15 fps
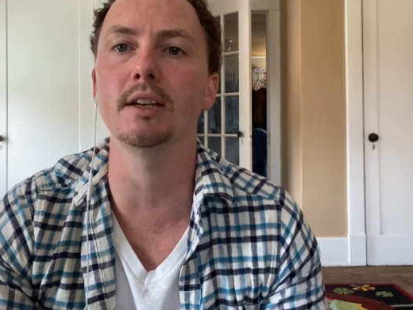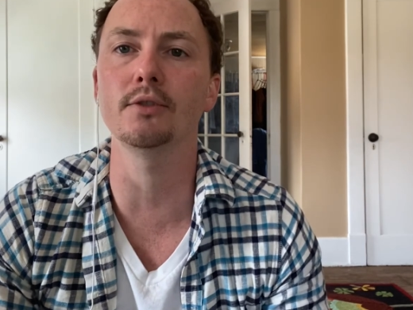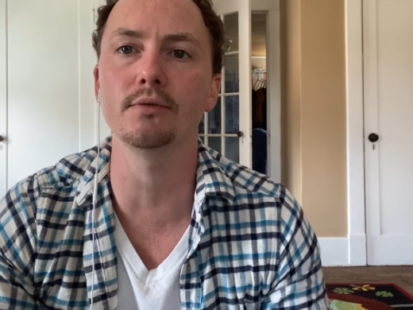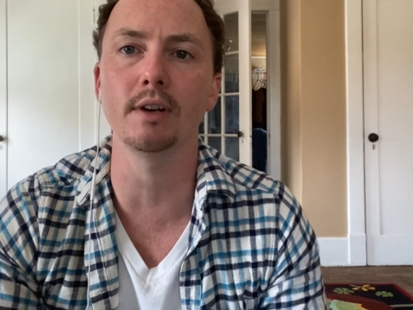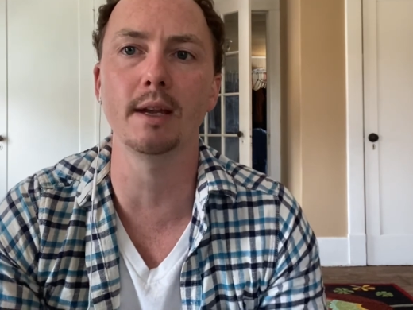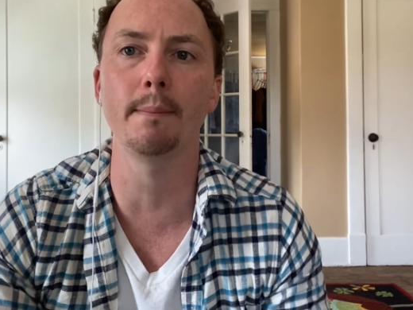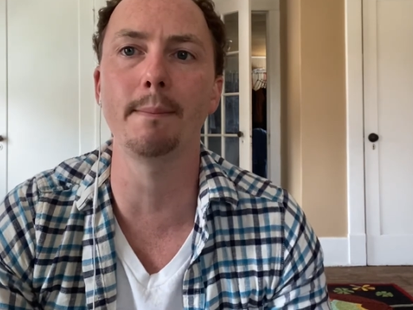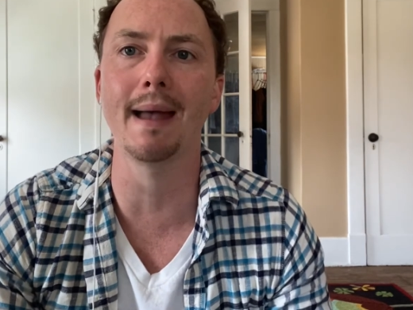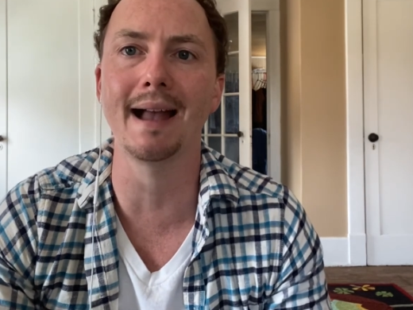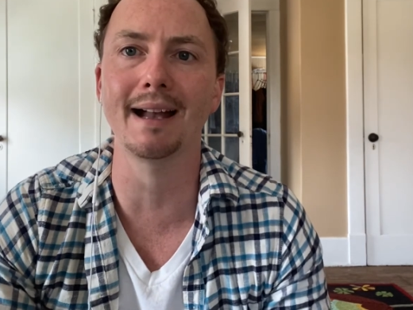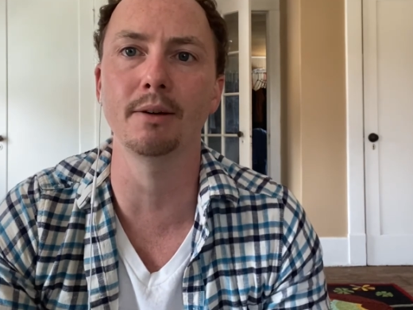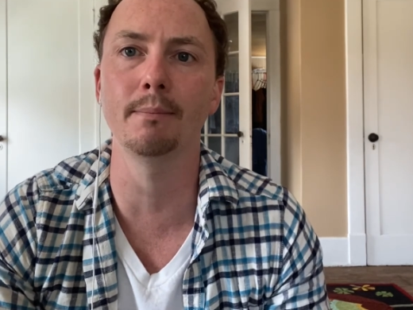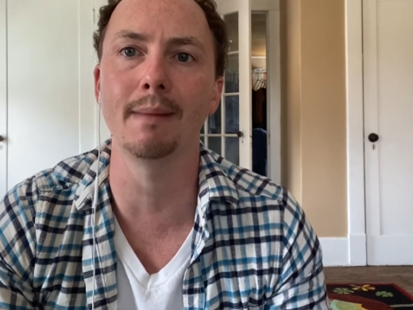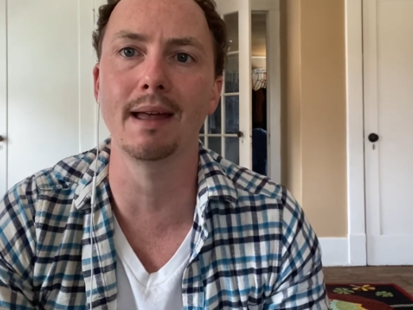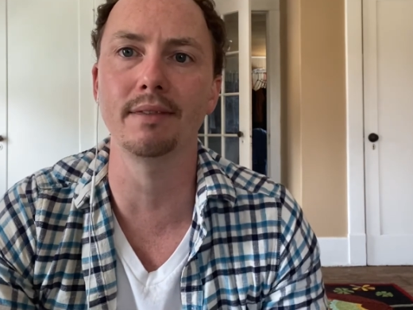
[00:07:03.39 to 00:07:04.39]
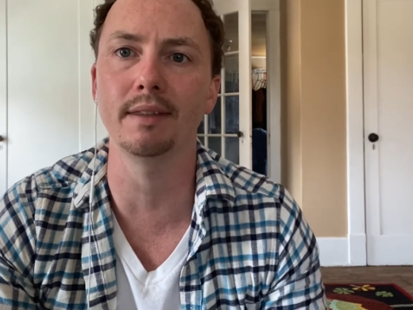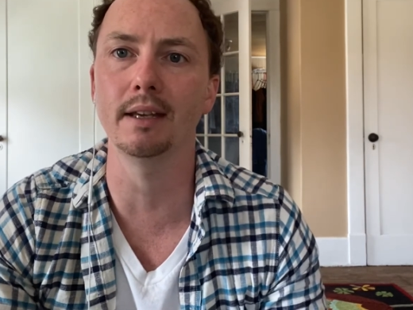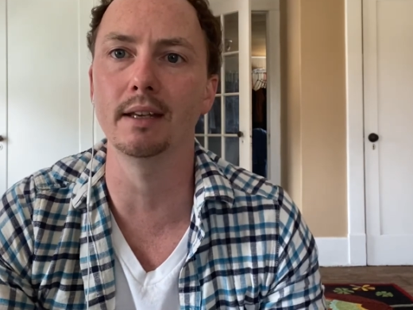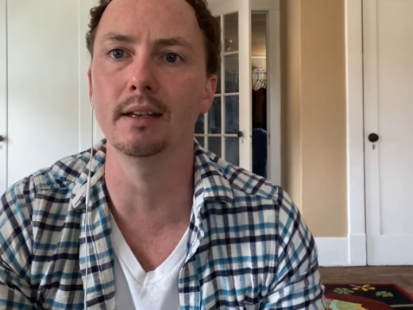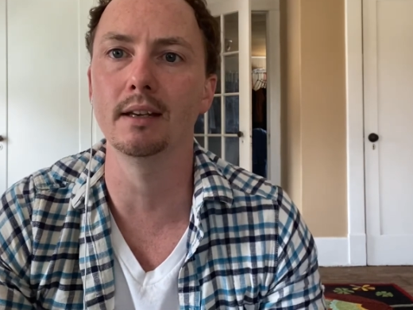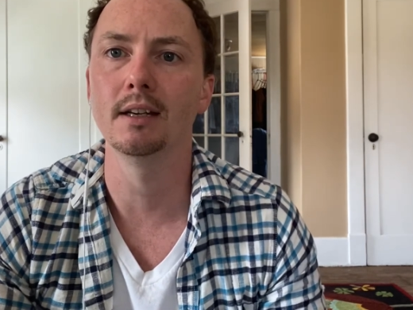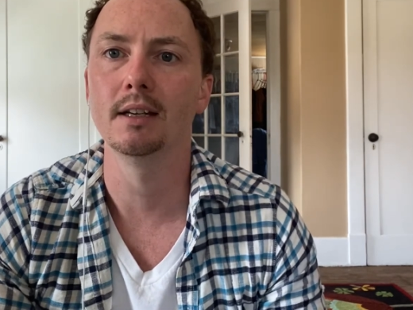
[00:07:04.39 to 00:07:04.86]
great backup
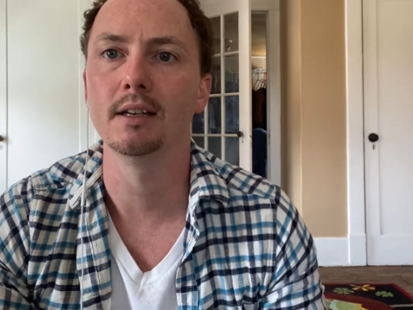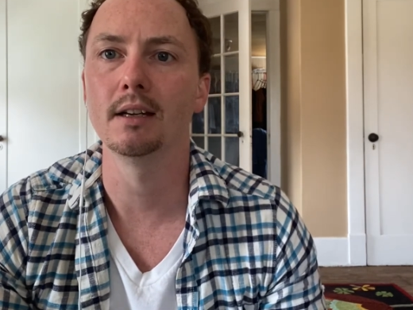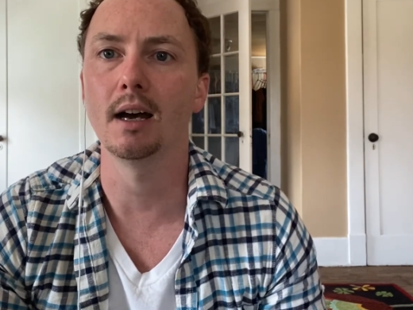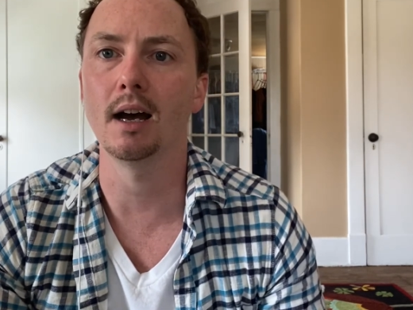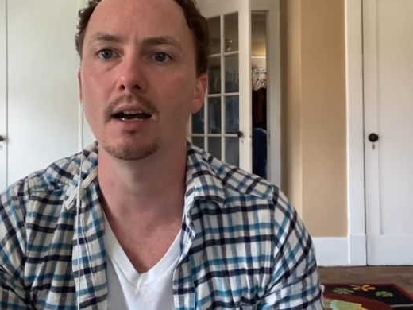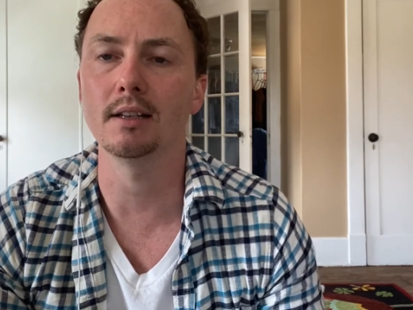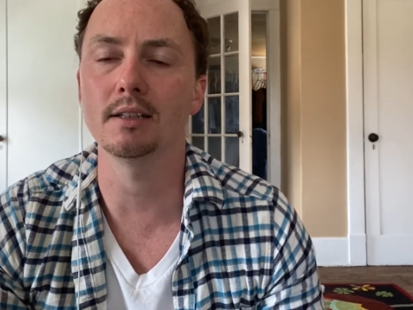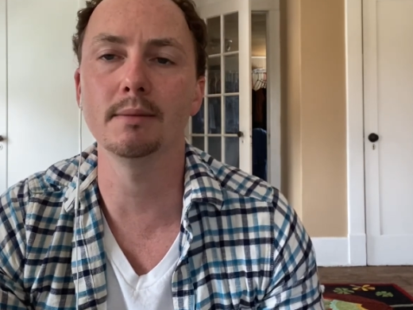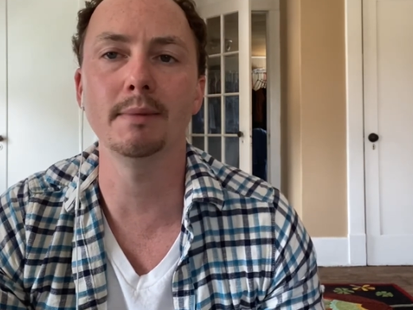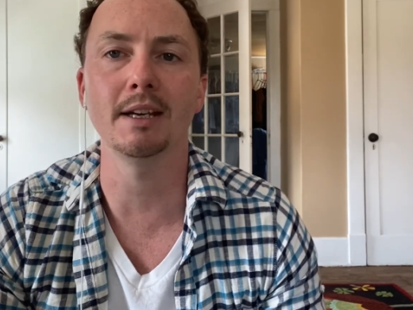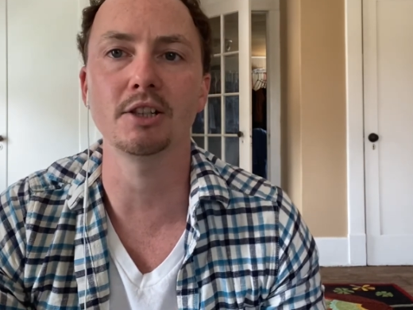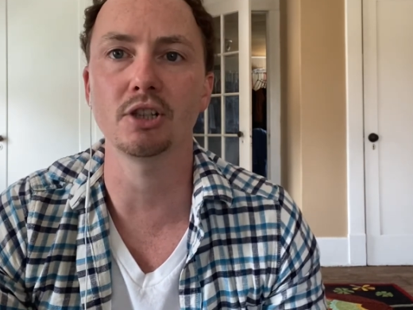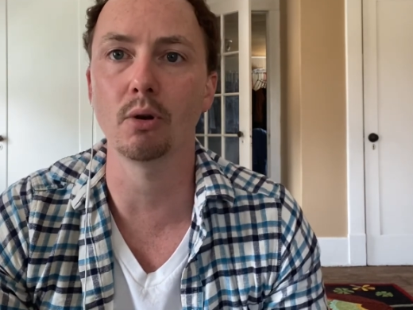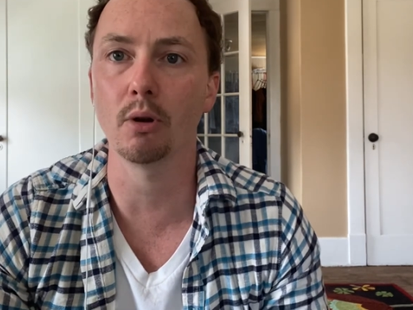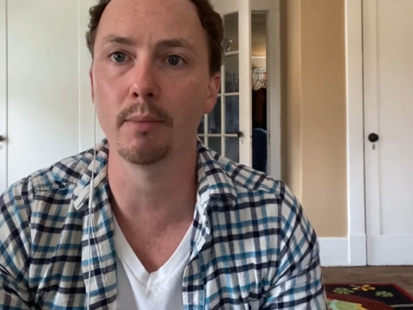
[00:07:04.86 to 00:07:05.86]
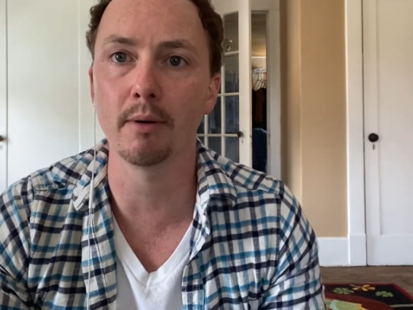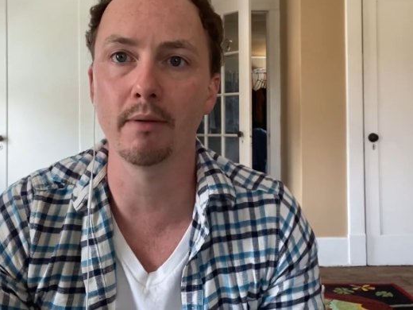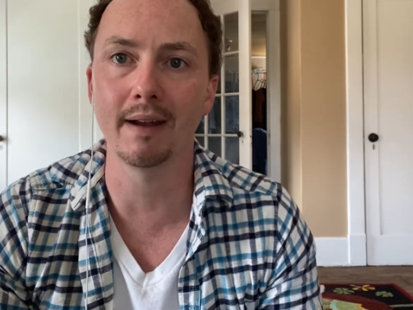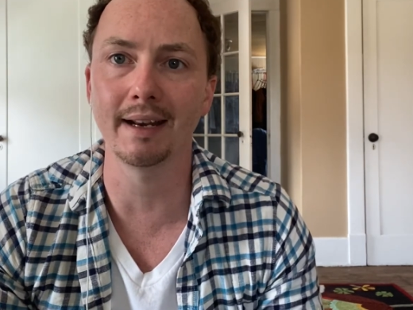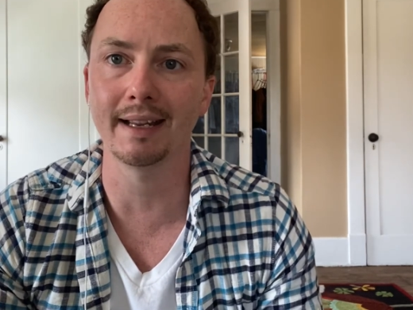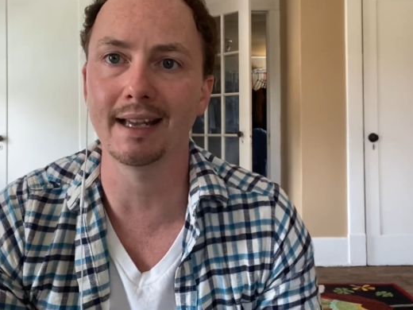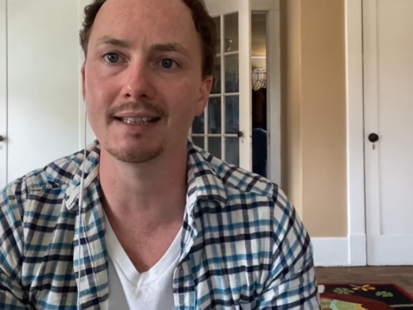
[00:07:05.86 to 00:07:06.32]
method to make sure that we're
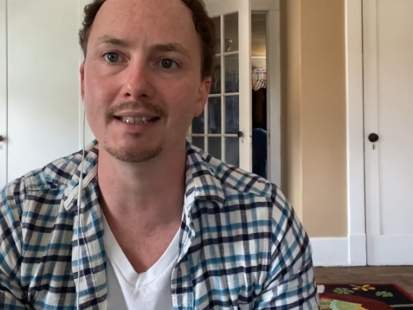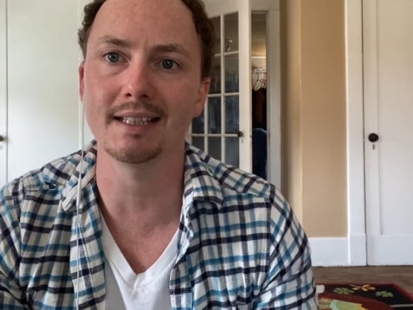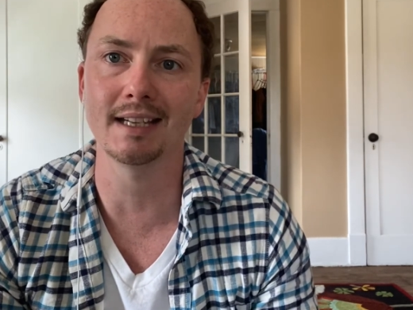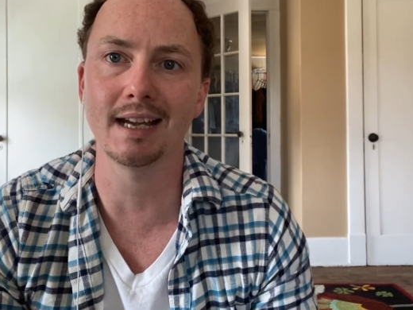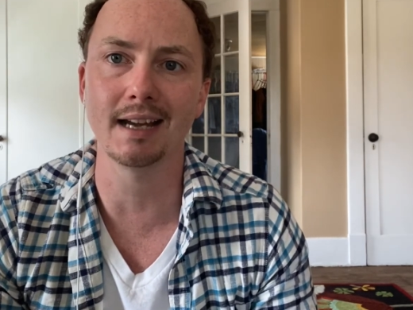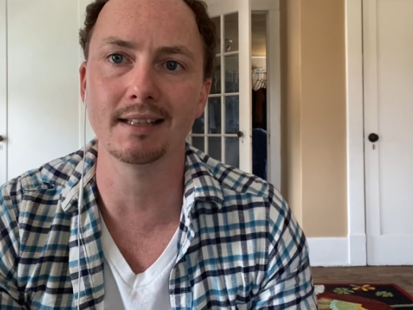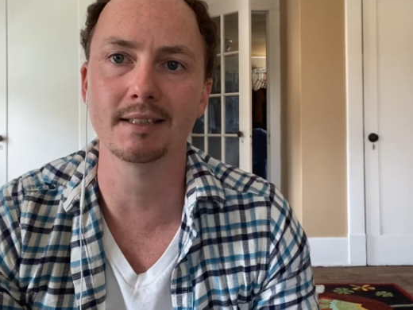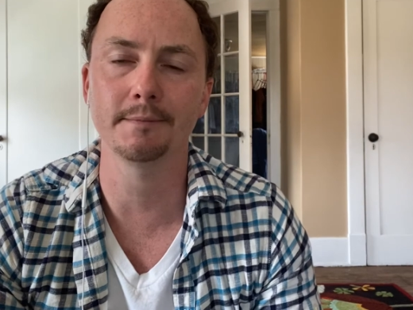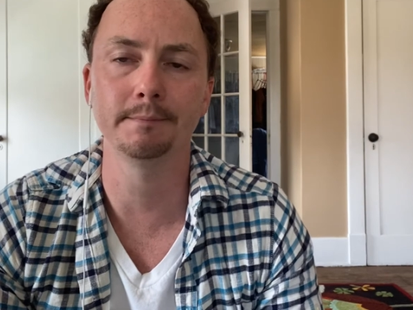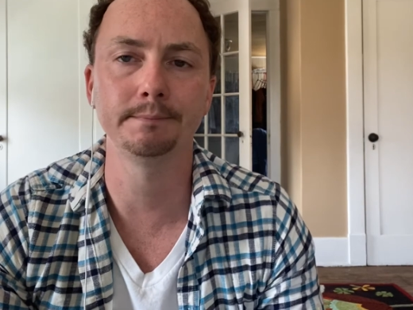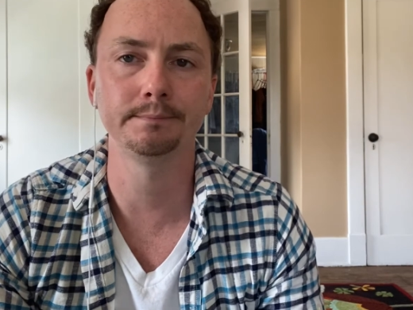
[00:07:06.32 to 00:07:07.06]
preventing STIs.